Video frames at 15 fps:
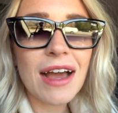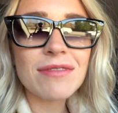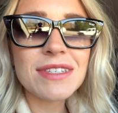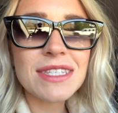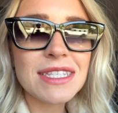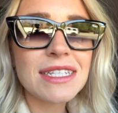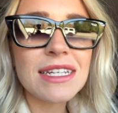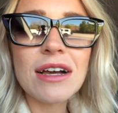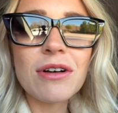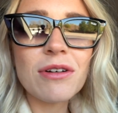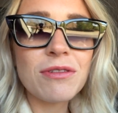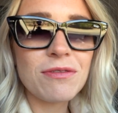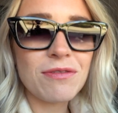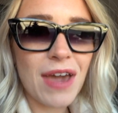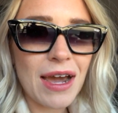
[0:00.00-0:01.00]
I've
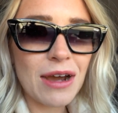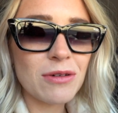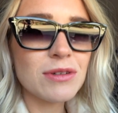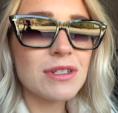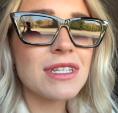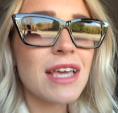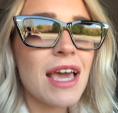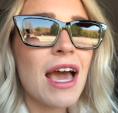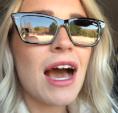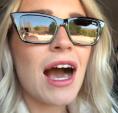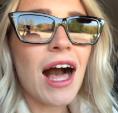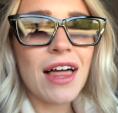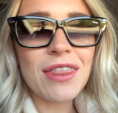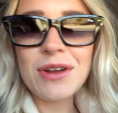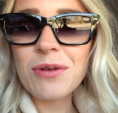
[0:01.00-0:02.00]
still found
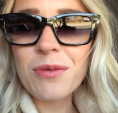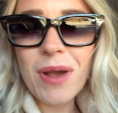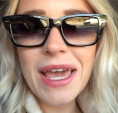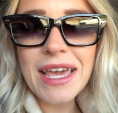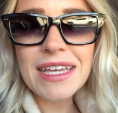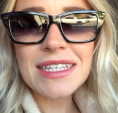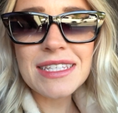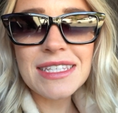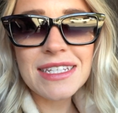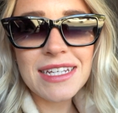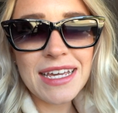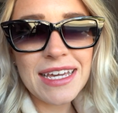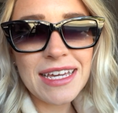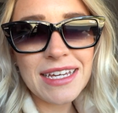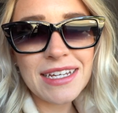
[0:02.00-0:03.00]
other ways
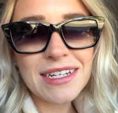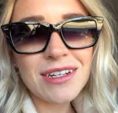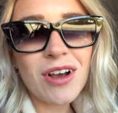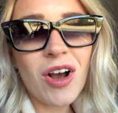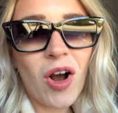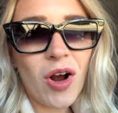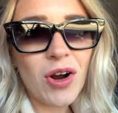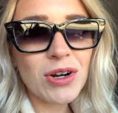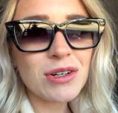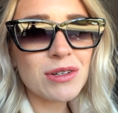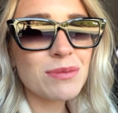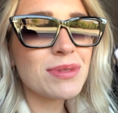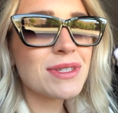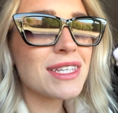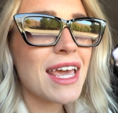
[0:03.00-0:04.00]
to eat
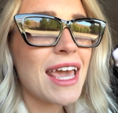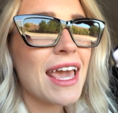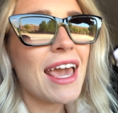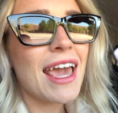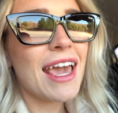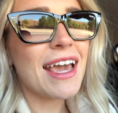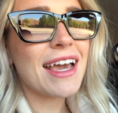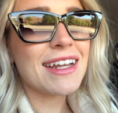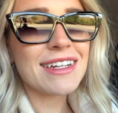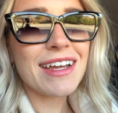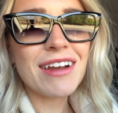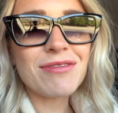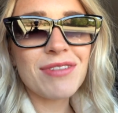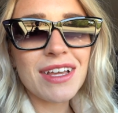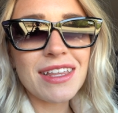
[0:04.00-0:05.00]
carbs. And
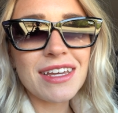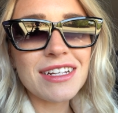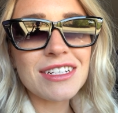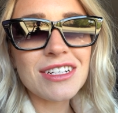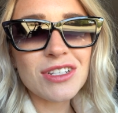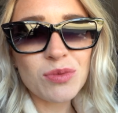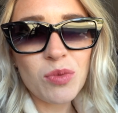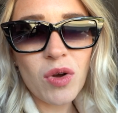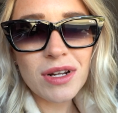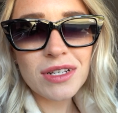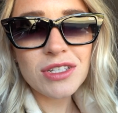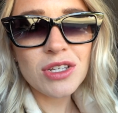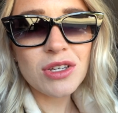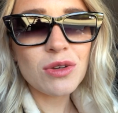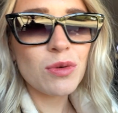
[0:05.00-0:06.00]
I really just
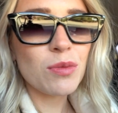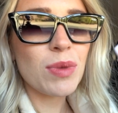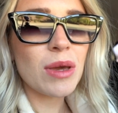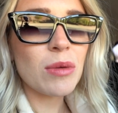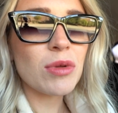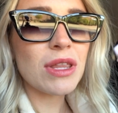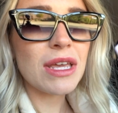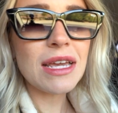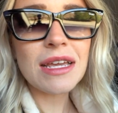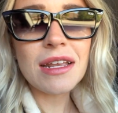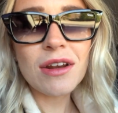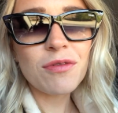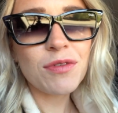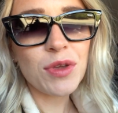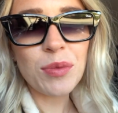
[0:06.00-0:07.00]
want to be able to
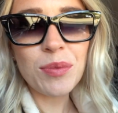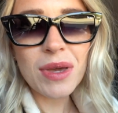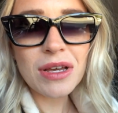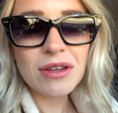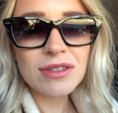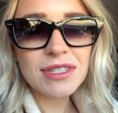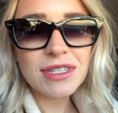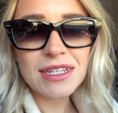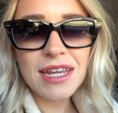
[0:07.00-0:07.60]
eat a few meals a